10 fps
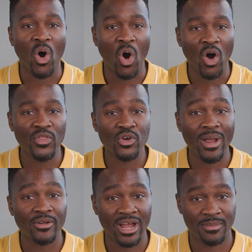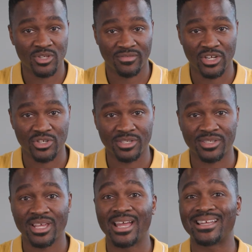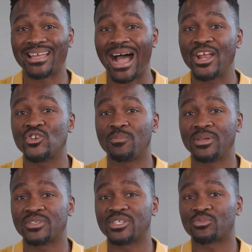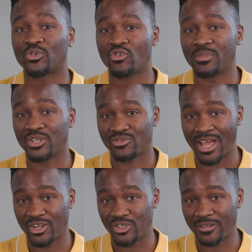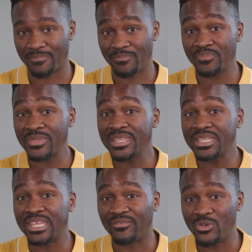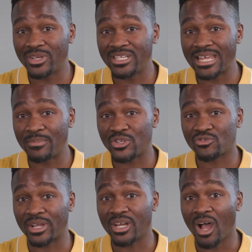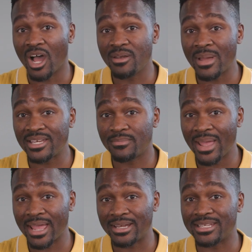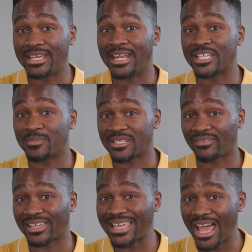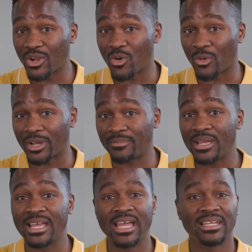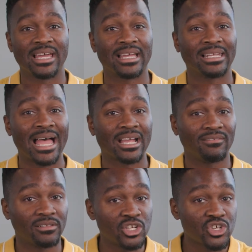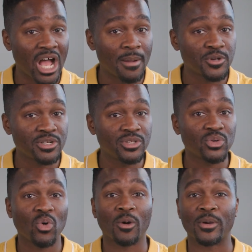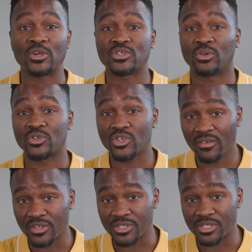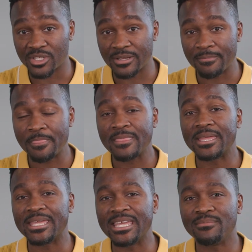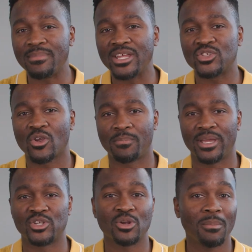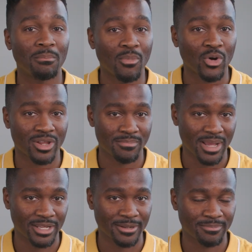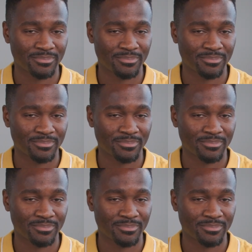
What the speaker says: on-the-ground observations guide your business recruitment strategy. If you can demonstrate unmet demand in a specific category, like a lack of lunch options or personal services, it makes your pitch more compelling.